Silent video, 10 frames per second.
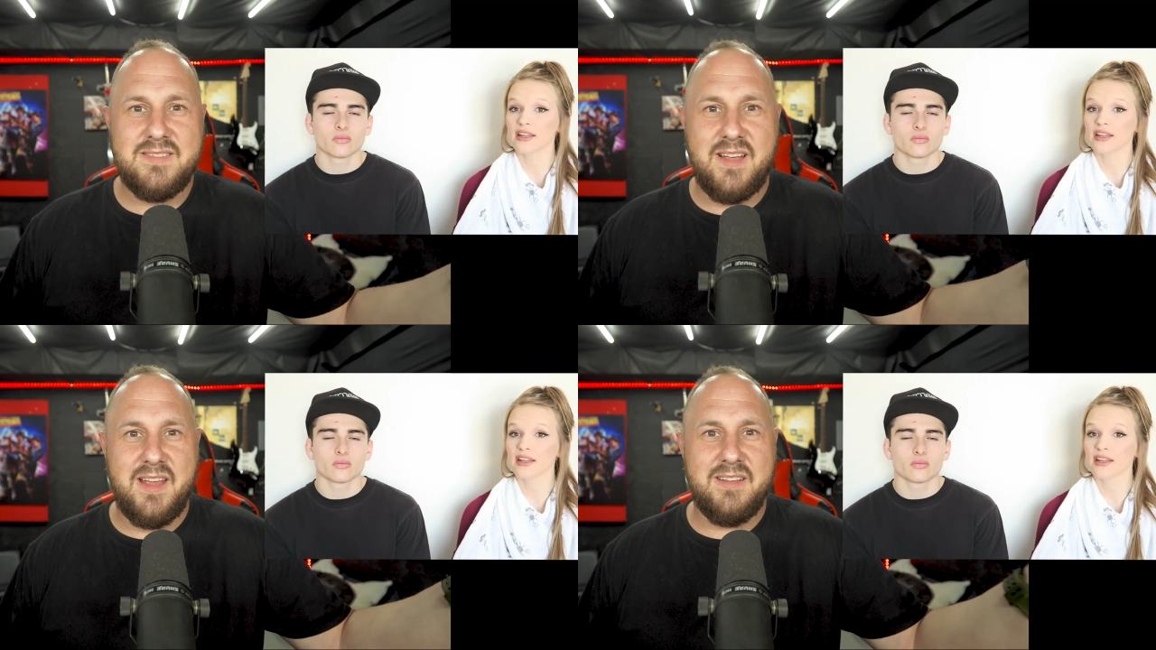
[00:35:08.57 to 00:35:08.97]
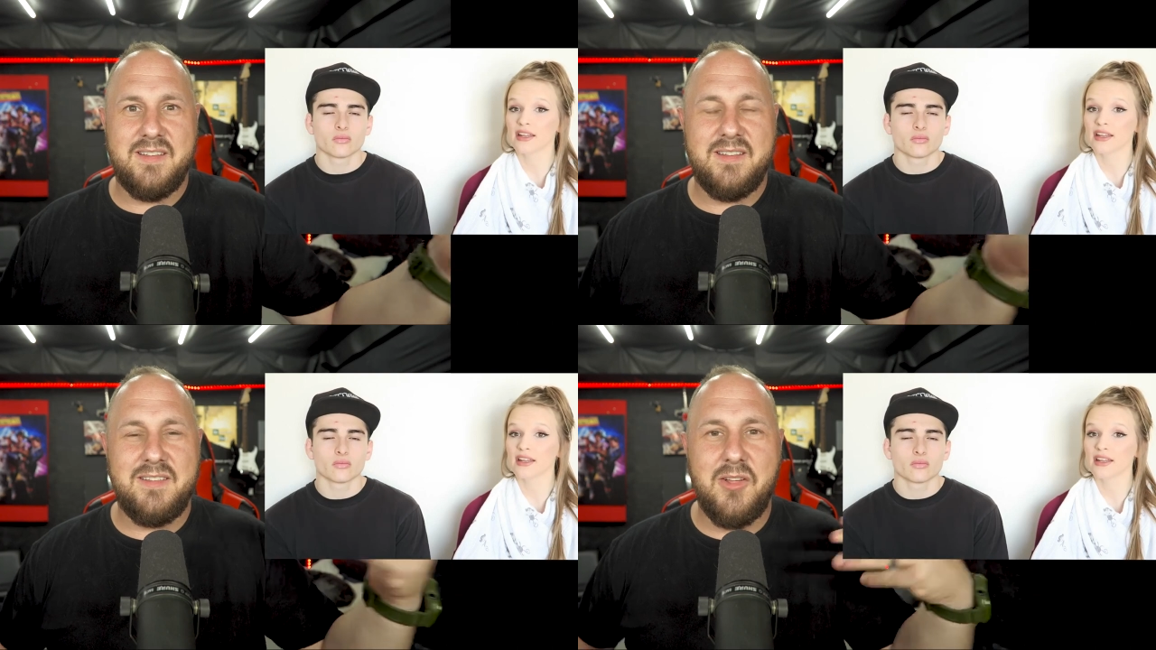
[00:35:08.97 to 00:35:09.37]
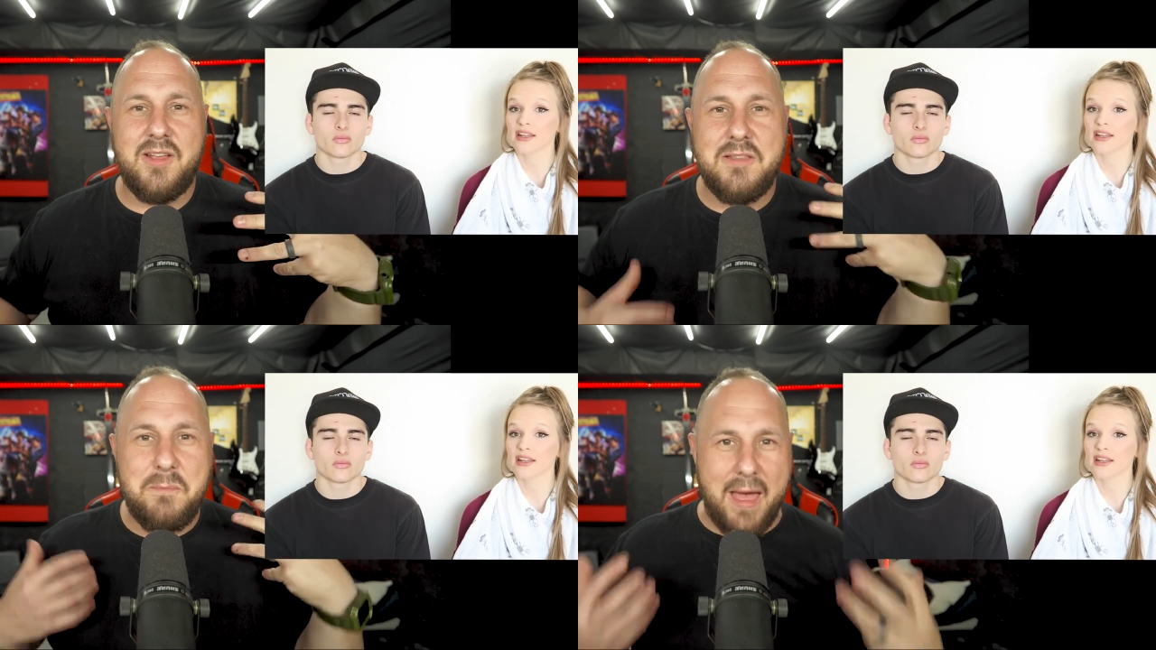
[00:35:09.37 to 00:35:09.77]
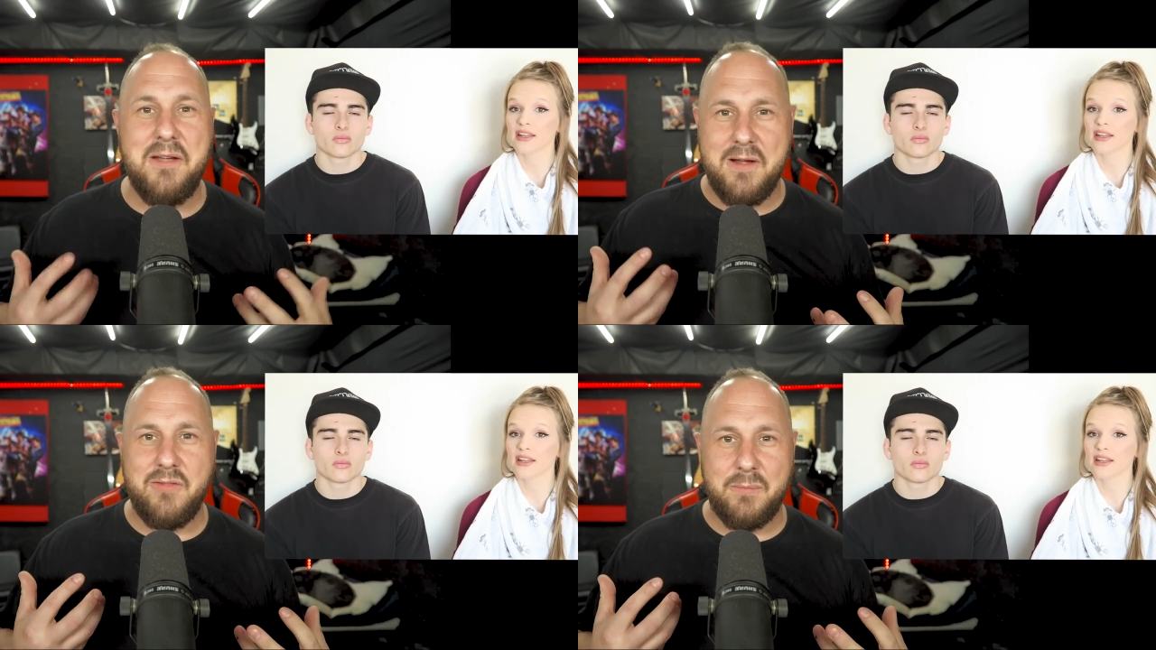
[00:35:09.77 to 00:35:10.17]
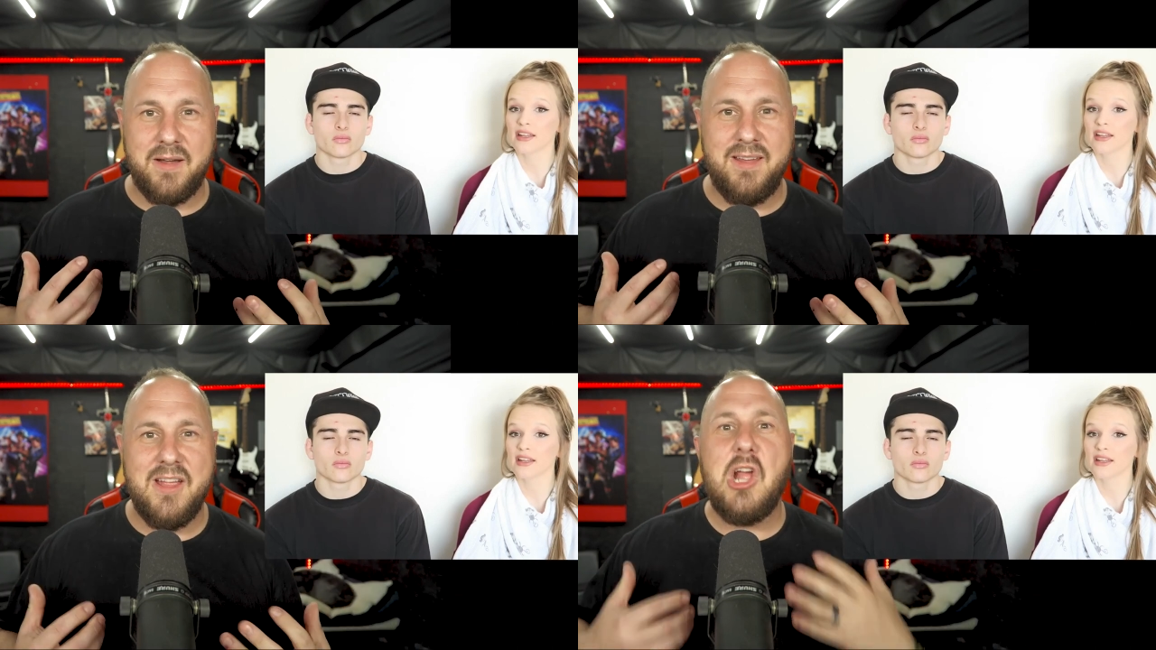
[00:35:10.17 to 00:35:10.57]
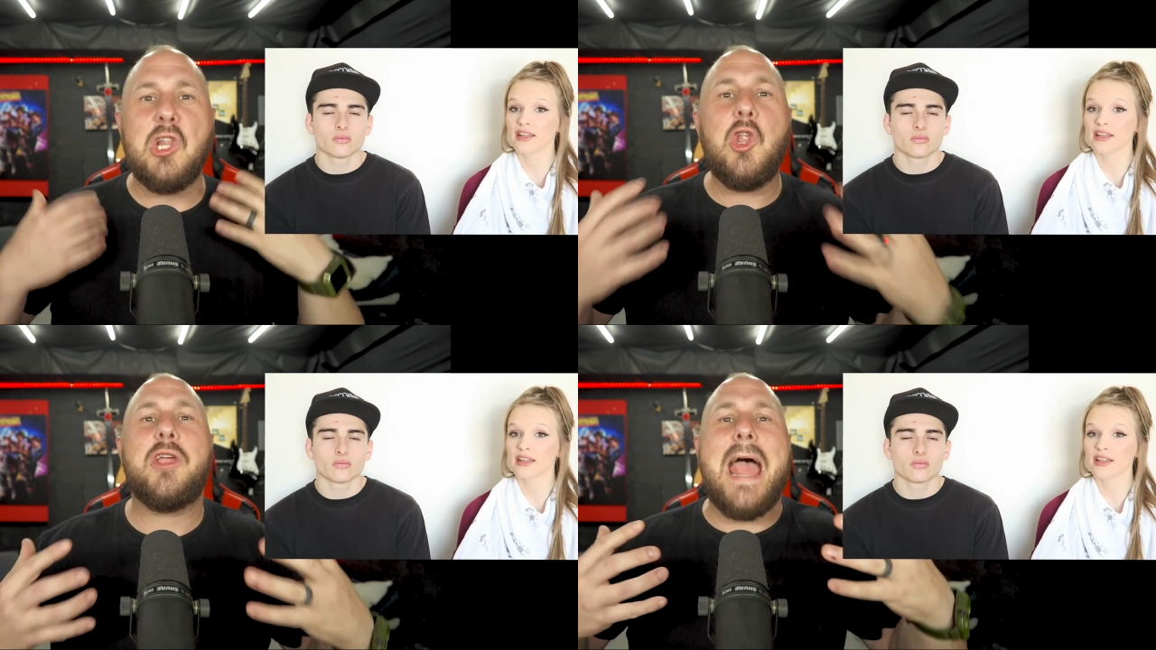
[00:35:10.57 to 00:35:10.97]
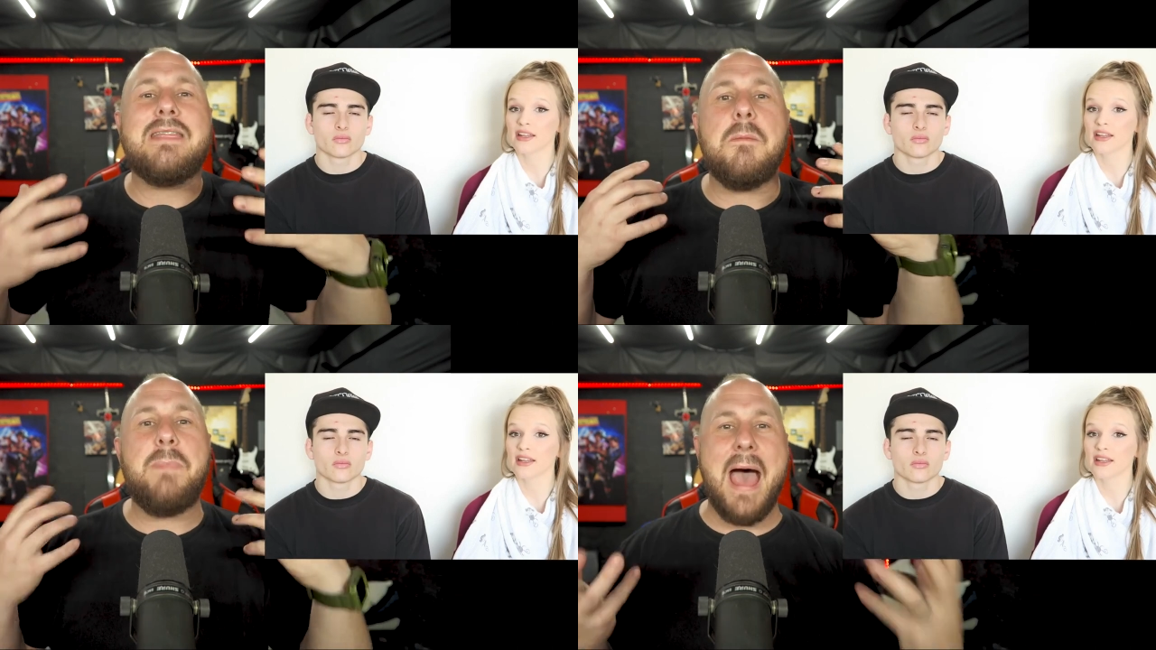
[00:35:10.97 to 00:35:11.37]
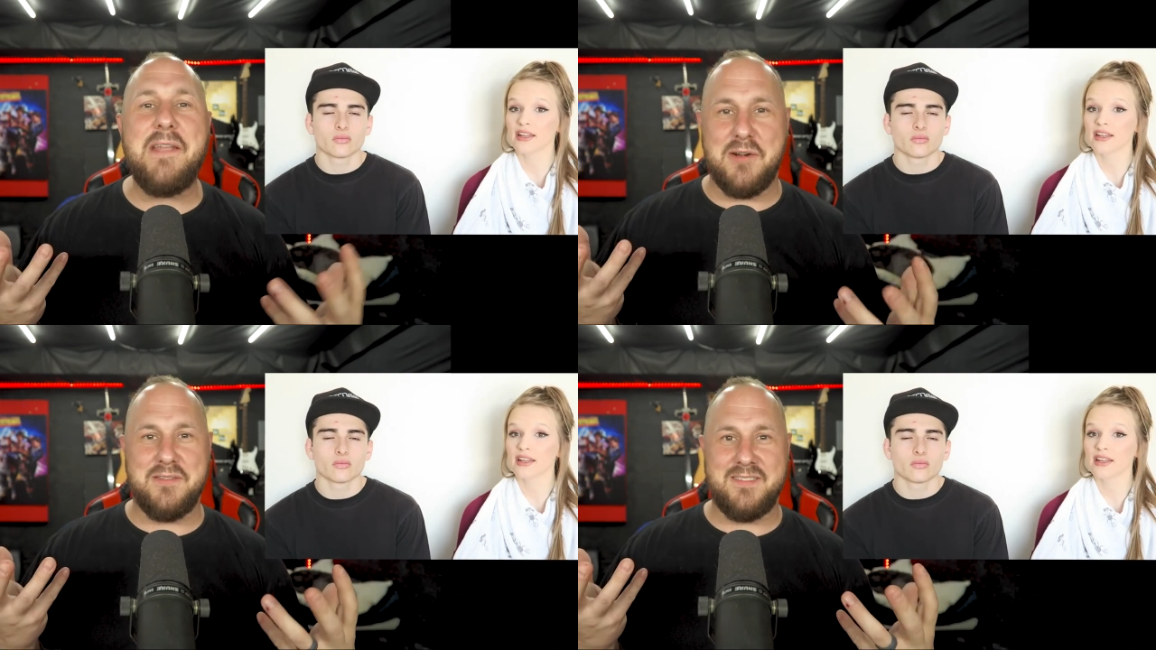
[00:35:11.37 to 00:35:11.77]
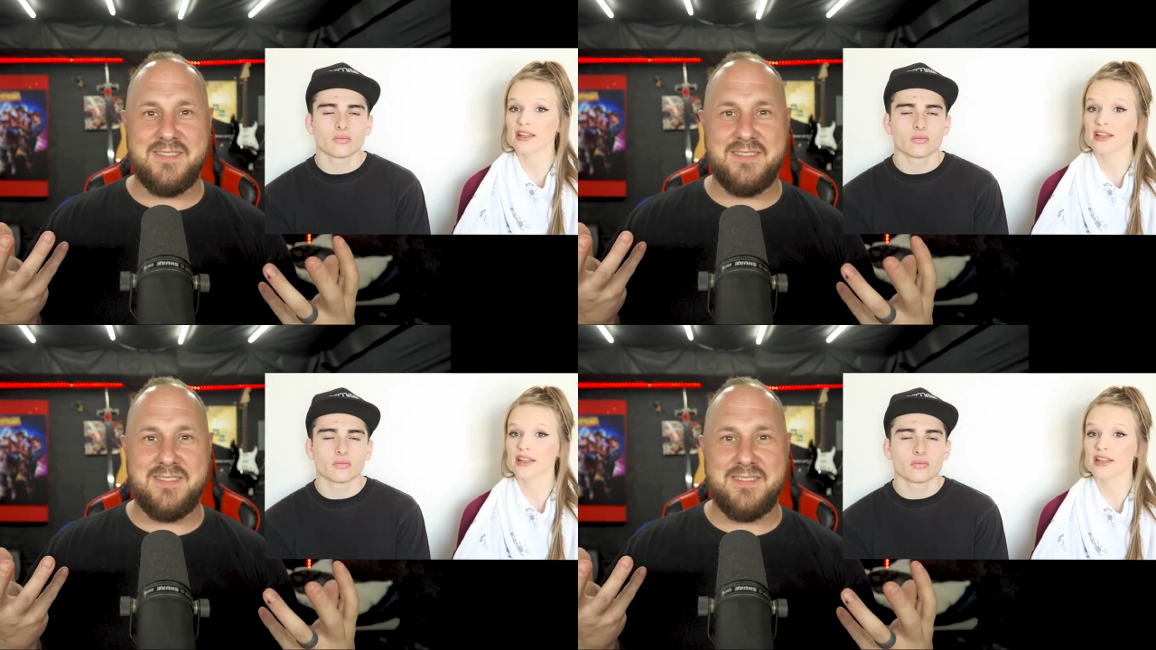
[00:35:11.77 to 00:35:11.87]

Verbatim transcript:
Speaker 1: Again, look at the pattern, everybody. Look at the pattern.